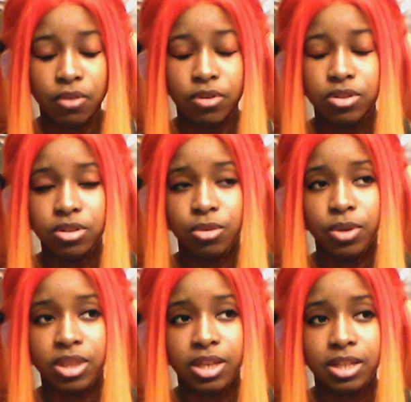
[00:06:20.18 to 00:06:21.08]
Ritsu
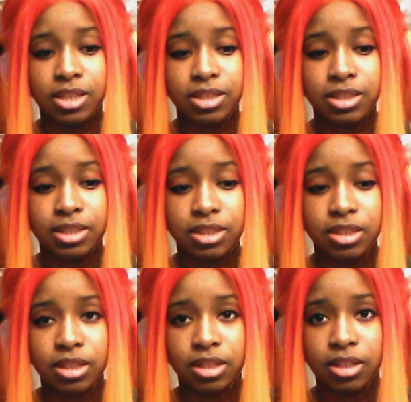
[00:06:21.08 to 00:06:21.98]
with
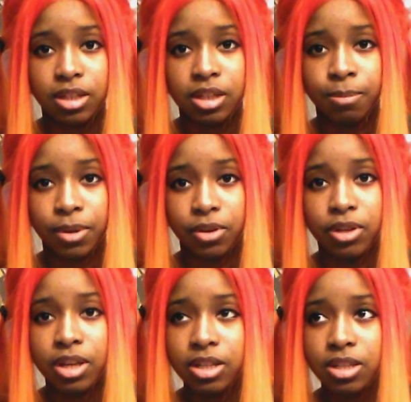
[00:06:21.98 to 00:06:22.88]
his
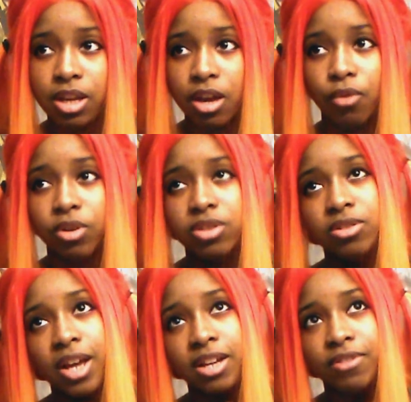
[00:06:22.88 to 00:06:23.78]
abilities,
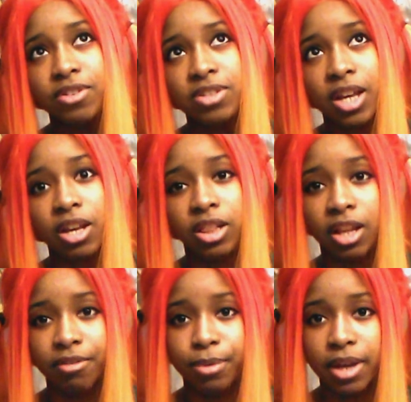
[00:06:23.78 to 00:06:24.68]
Ritsu kind of feels like
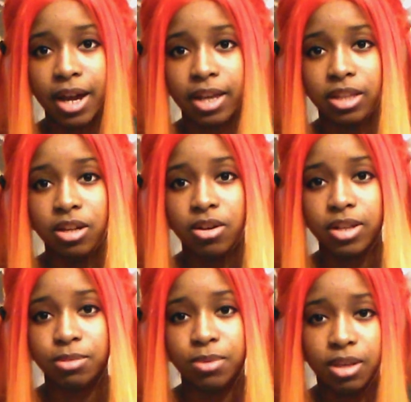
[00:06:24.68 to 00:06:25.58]
left behind, you know,
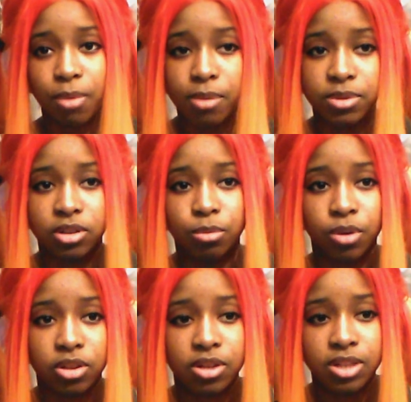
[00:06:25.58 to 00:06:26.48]
as being Mob's little
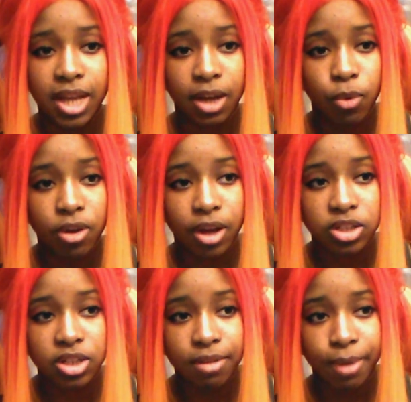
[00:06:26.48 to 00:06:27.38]
brother. He's like, well, I
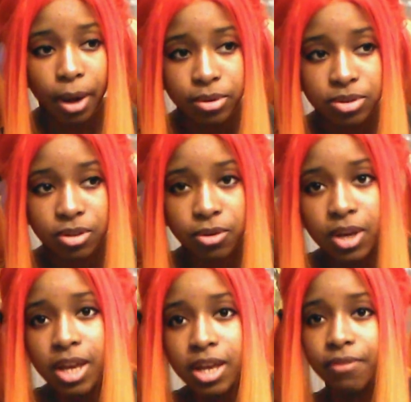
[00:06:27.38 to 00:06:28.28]
should have powers too.
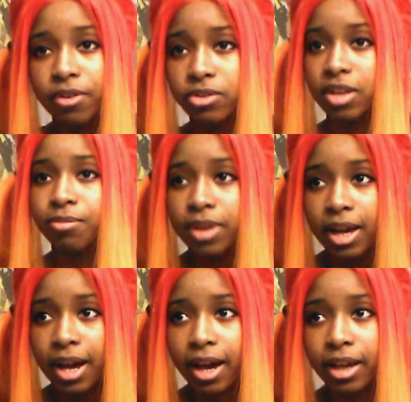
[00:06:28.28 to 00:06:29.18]
He feels left
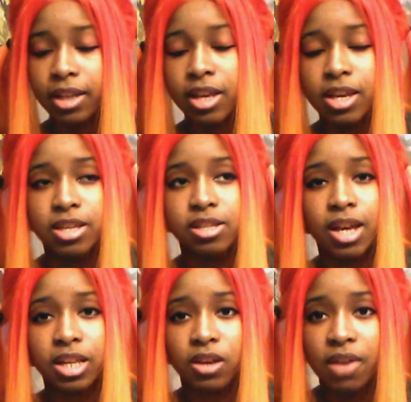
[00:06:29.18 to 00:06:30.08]
behind. He's
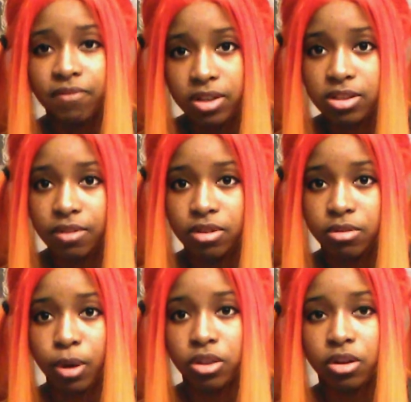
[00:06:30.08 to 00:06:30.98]
kind of envious of his
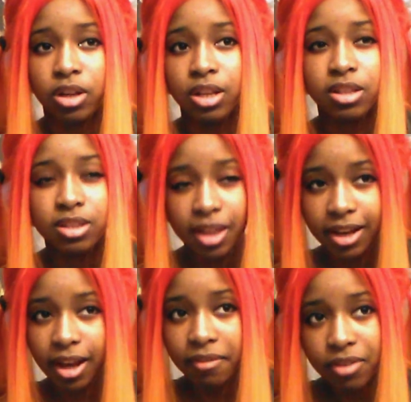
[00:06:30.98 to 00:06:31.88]
brother, and
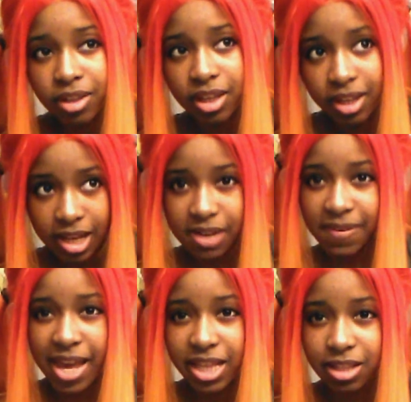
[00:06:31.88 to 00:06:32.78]
like, I feel like he kind of
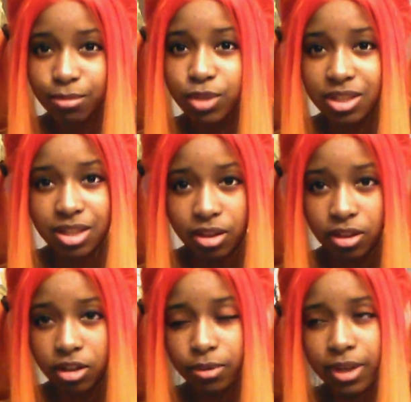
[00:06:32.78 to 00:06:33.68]
hates him just a
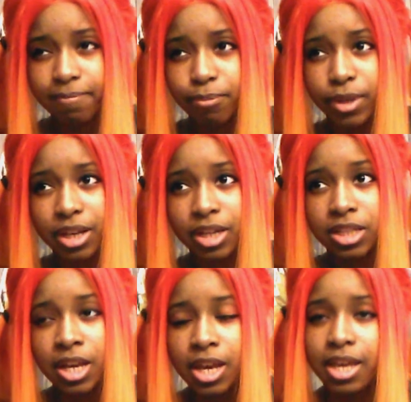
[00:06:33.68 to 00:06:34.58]
little bit
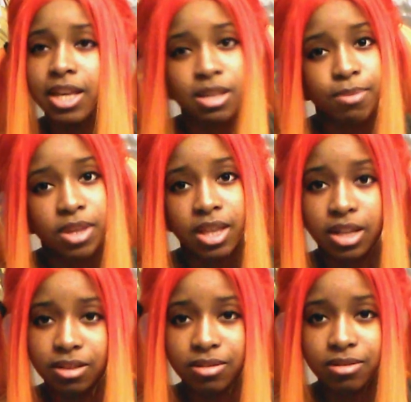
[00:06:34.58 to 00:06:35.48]
because he has something that